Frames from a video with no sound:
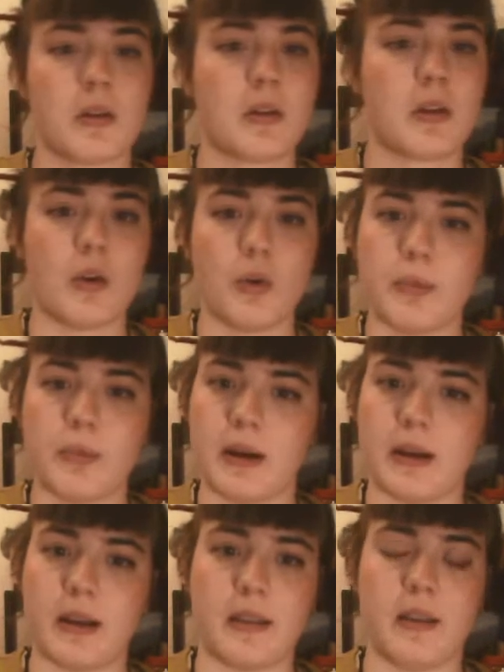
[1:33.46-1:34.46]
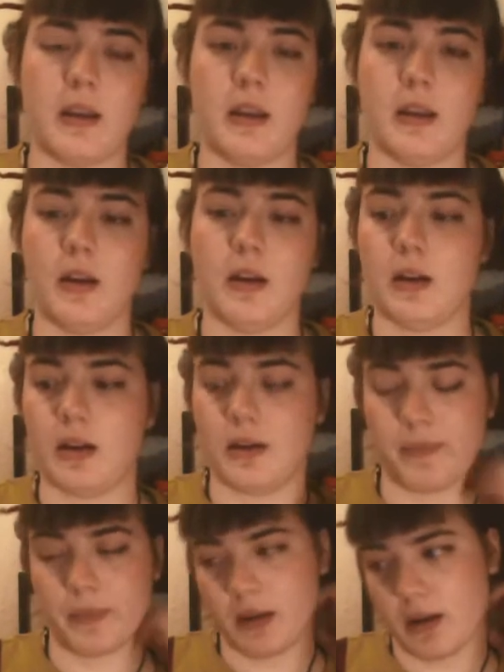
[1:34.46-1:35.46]
go by
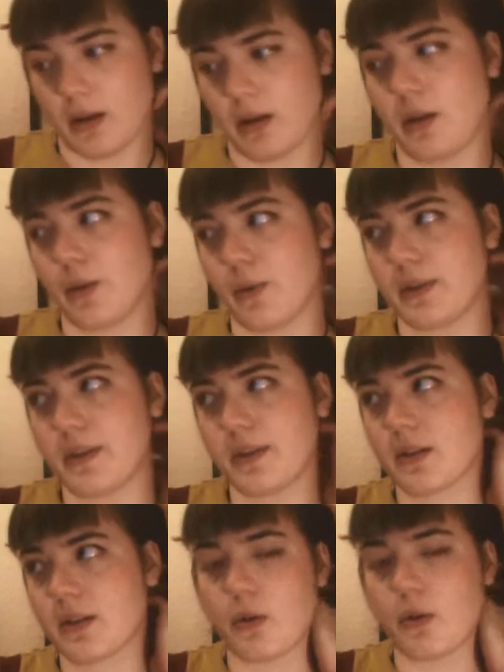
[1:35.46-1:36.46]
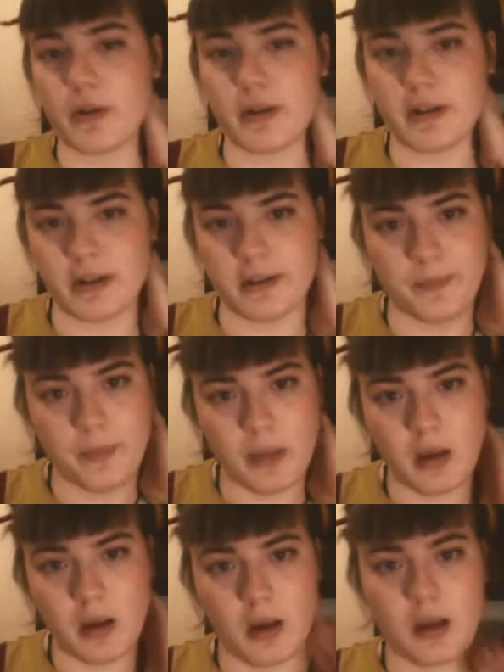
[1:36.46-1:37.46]
the clothes corner,
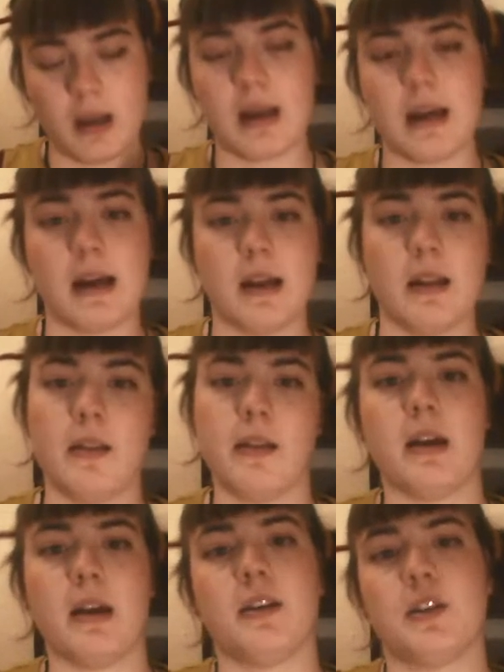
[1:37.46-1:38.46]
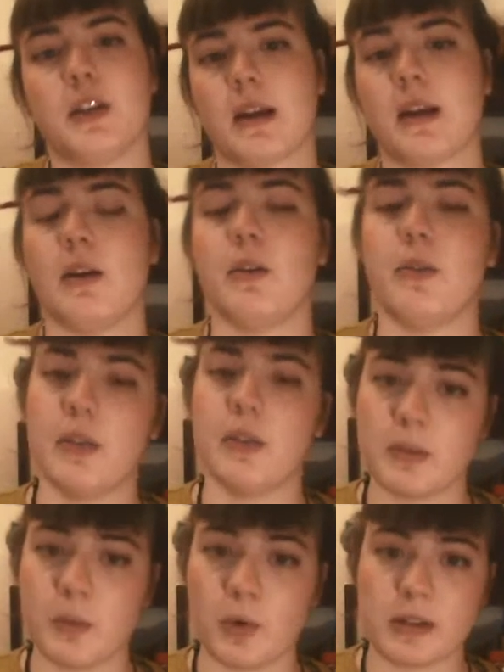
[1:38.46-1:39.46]
and then check out the
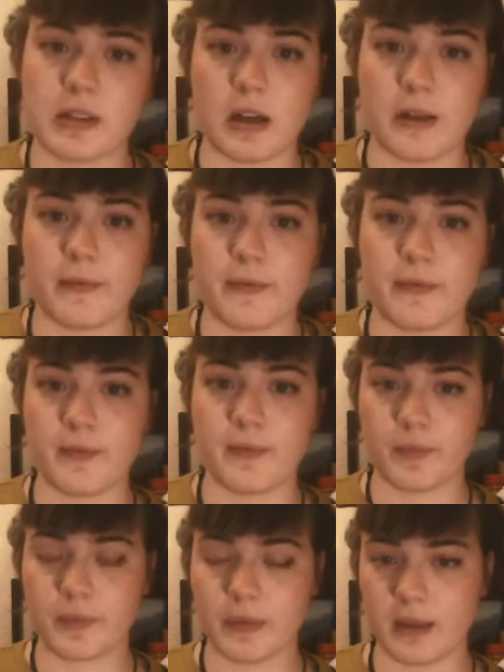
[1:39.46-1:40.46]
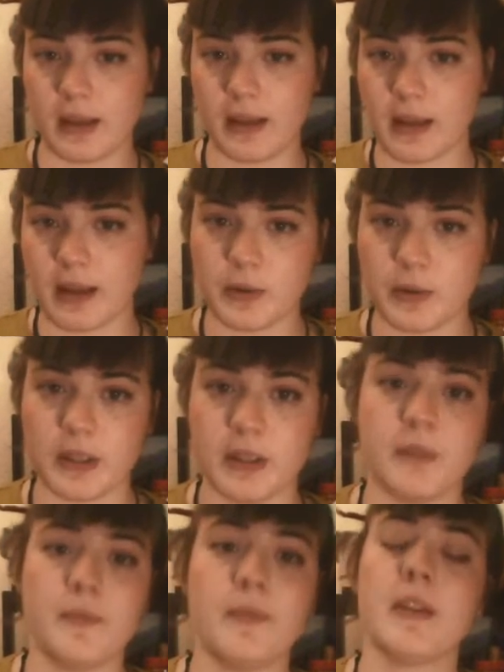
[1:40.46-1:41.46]
small stuff near the
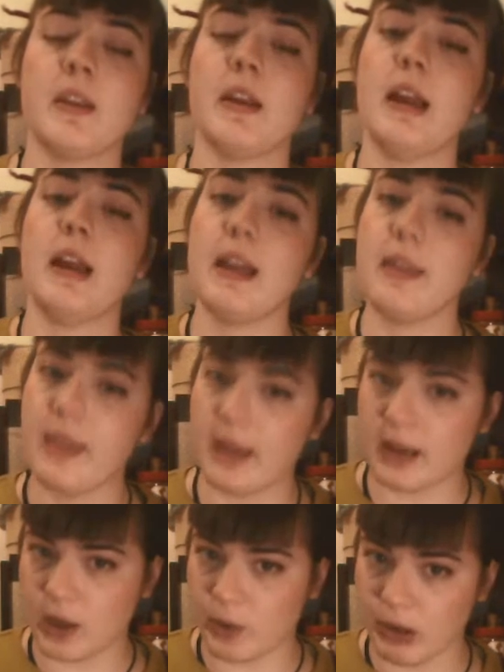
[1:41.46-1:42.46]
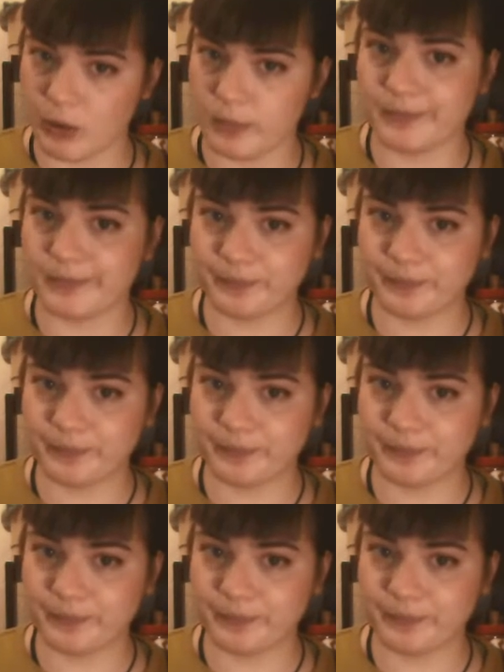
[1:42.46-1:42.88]
counter, and then go home.